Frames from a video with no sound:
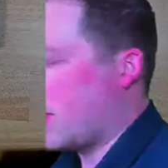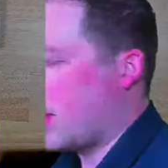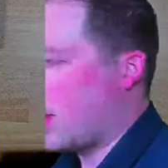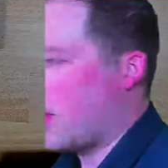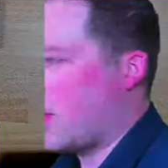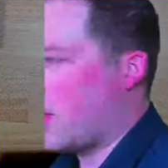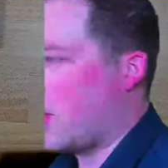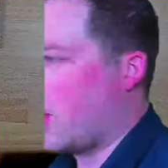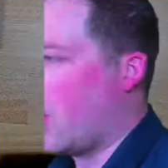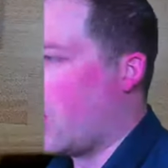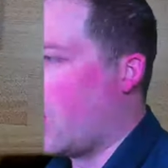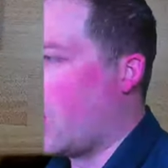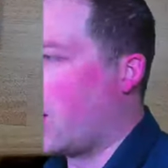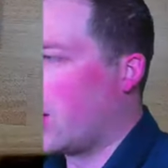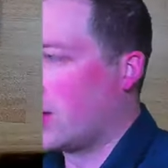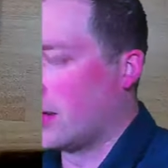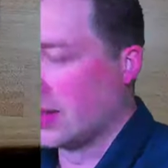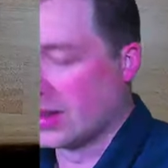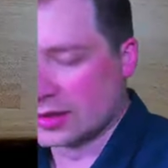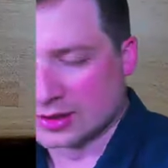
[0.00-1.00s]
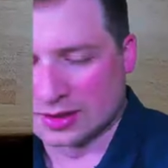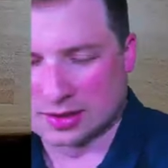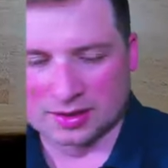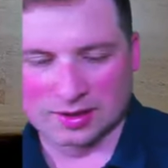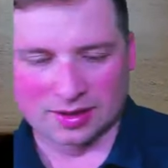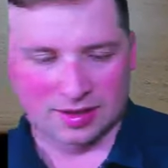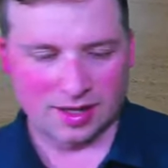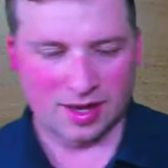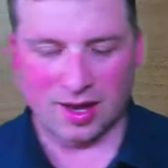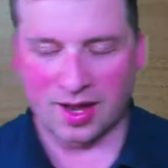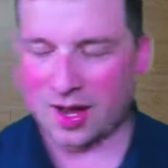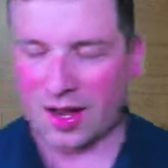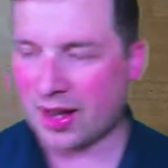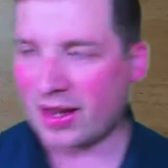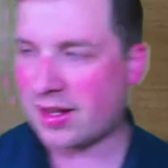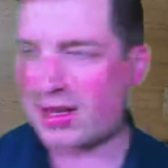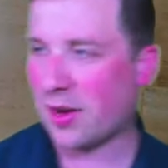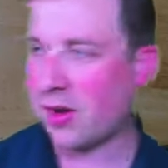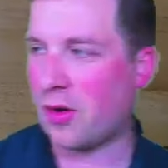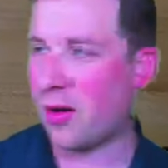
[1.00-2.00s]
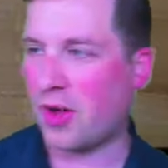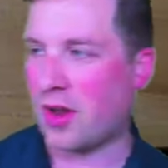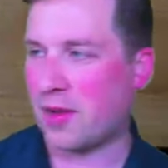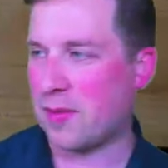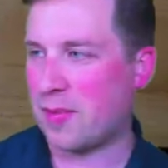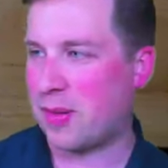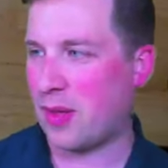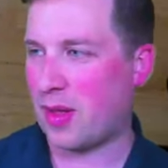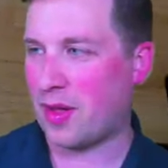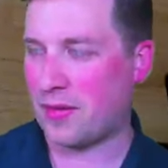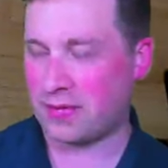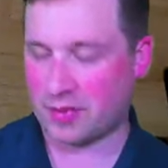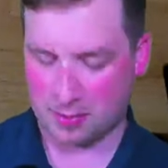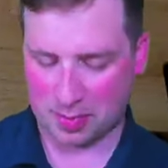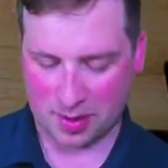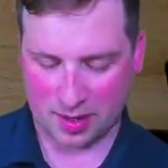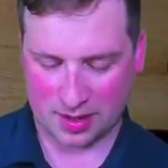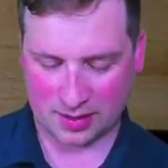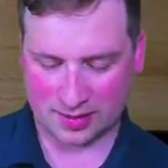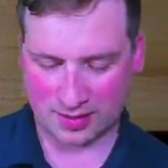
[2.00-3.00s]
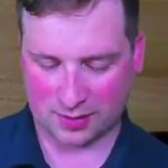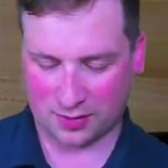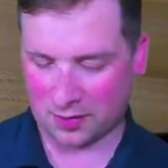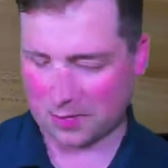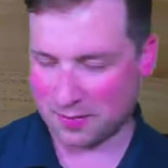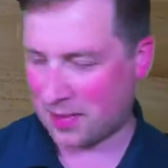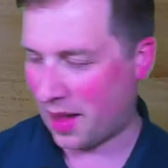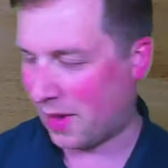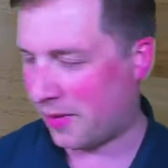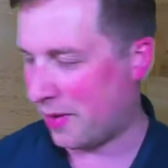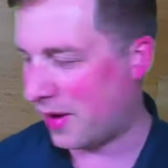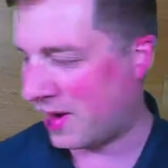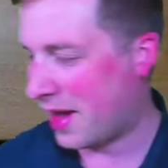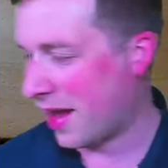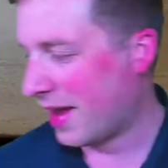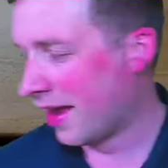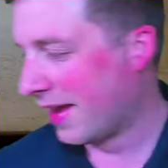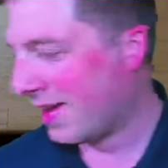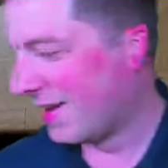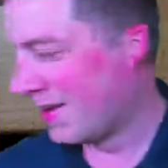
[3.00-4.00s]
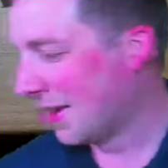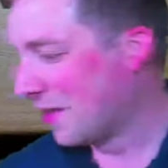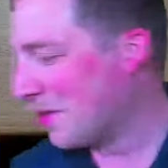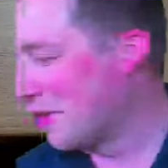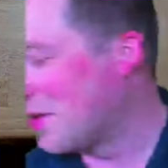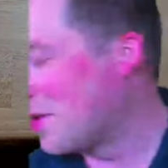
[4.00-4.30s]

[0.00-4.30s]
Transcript: that one. Oh, oh, I can go ahead and pull off the plastic from that one